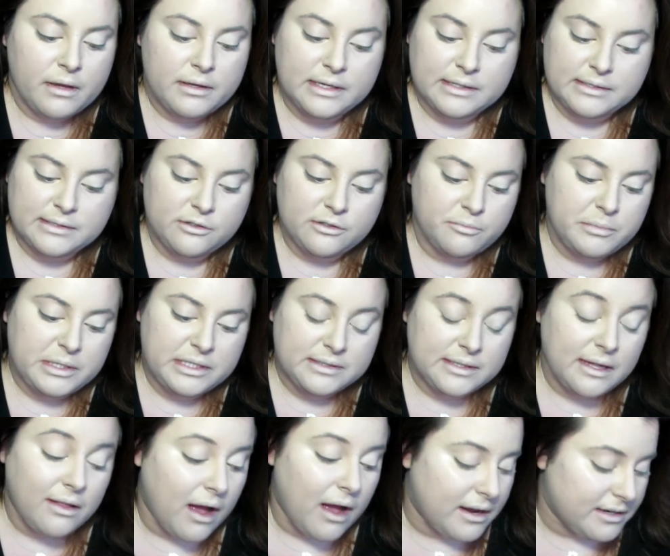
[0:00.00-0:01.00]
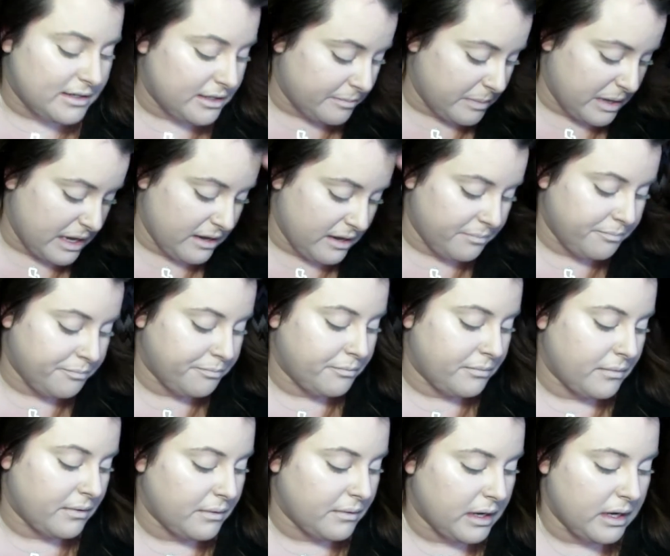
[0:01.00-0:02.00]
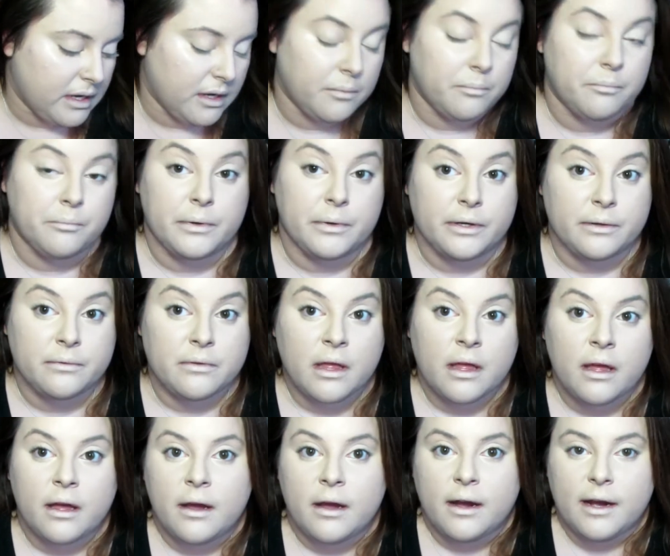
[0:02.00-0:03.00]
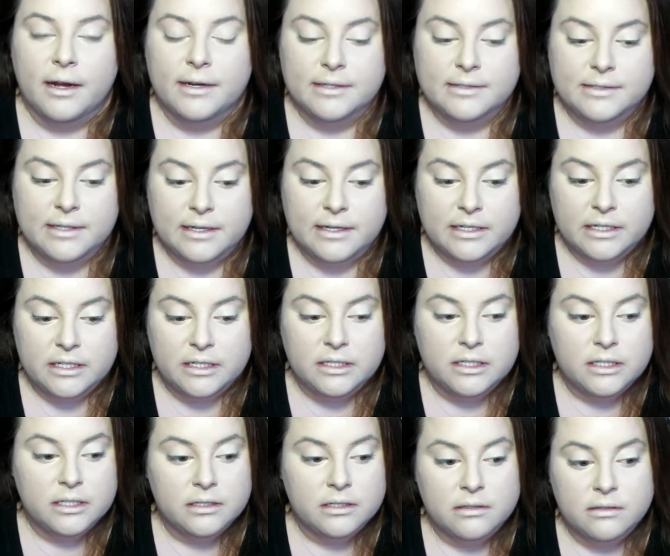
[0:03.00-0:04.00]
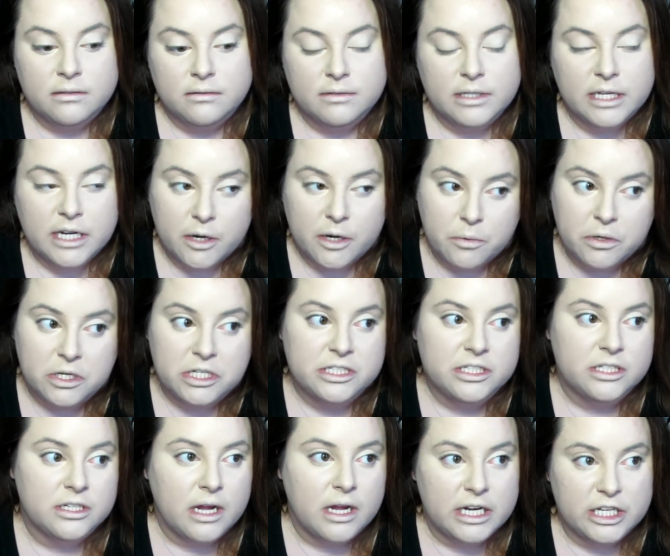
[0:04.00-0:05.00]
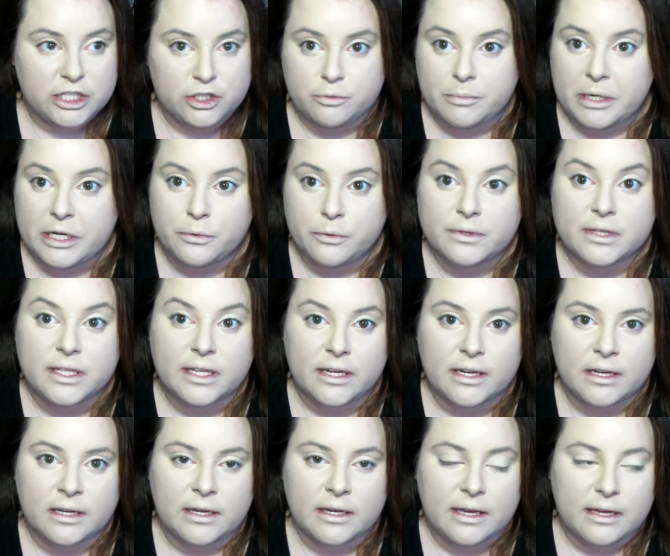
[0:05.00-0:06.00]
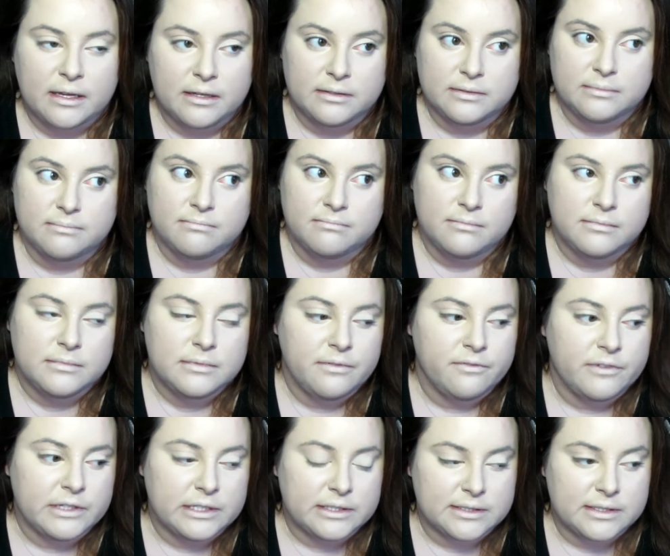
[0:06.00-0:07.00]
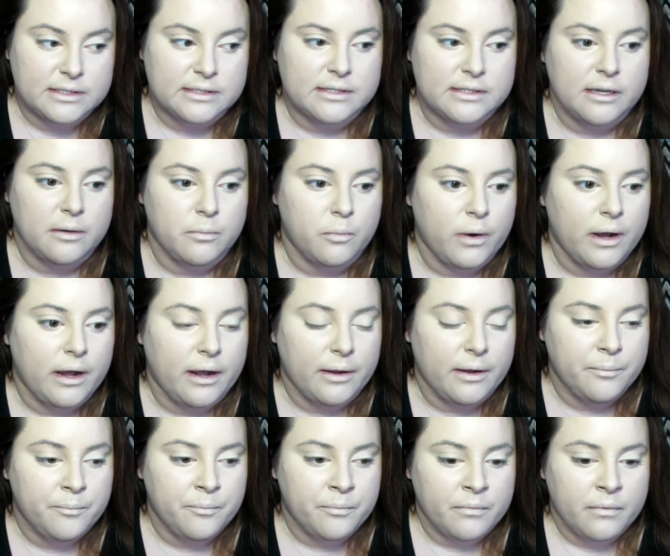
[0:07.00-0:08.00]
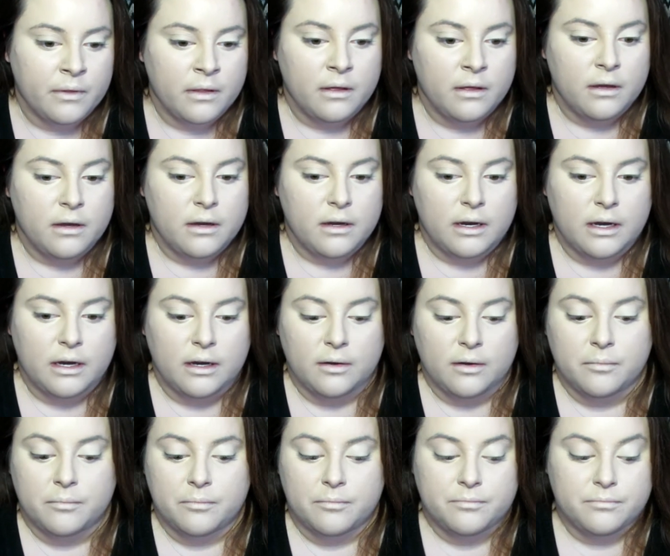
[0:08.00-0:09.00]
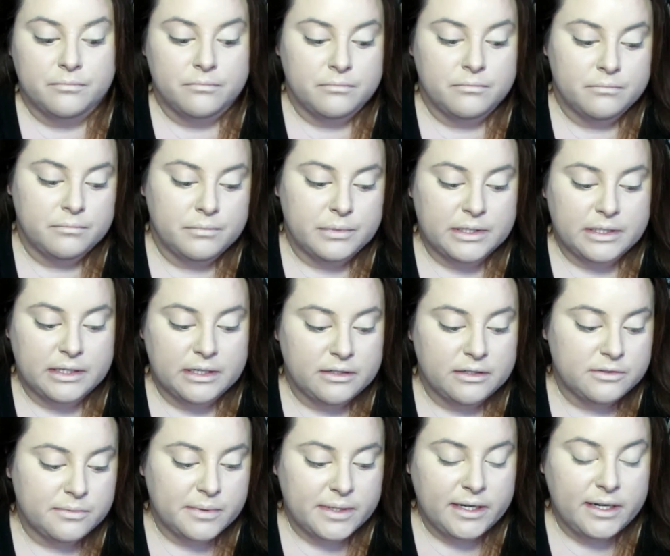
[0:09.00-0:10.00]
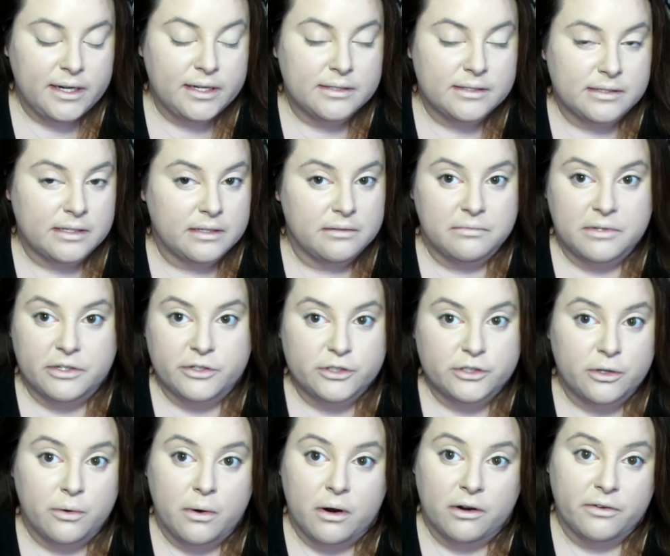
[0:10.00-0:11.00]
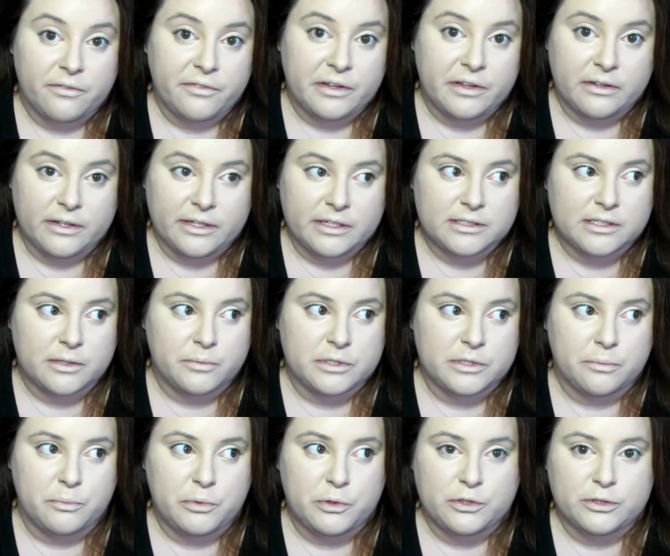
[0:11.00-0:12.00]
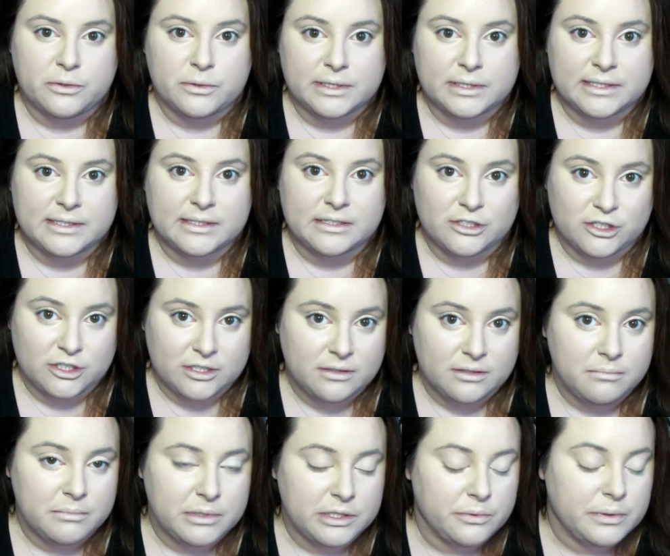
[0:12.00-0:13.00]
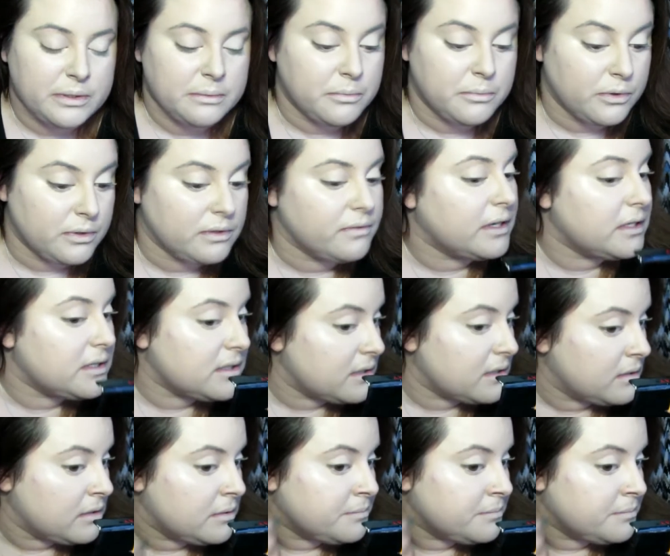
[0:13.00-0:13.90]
He still means a lot to me, but I decided that I wanted to kind of do my own thing. He feels the same way, but it is what it is, and there's no hard feelings. It was a mutual decision between both of us.